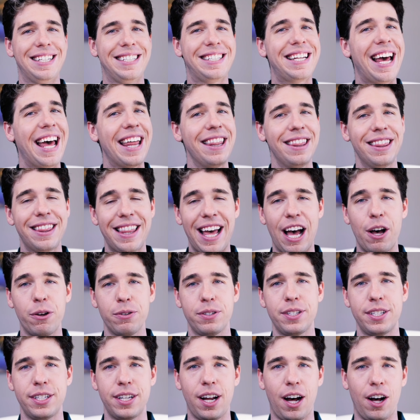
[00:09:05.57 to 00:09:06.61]

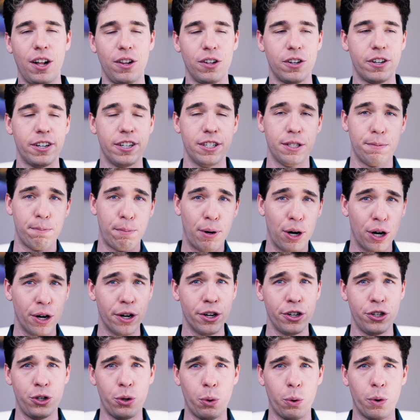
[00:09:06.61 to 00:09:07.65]
$10,000
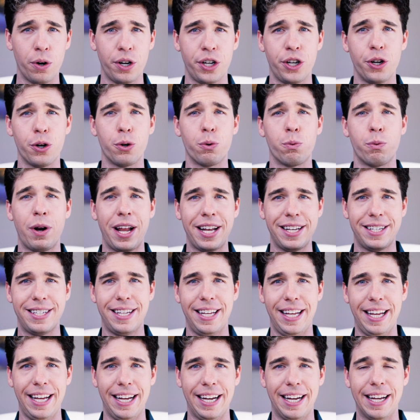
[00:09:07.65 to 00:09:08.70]
per door you're
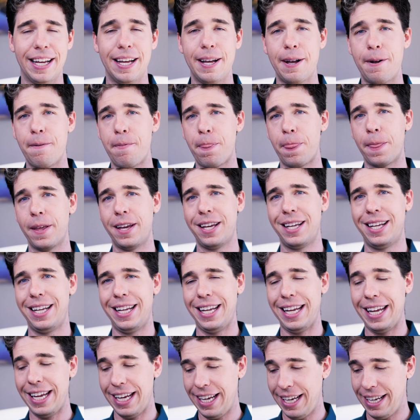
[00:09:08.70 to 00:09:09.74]
renting
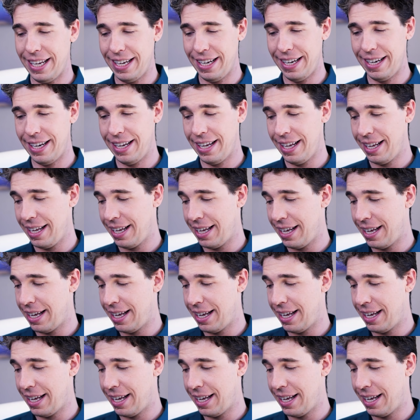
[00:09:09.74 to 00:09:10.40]
in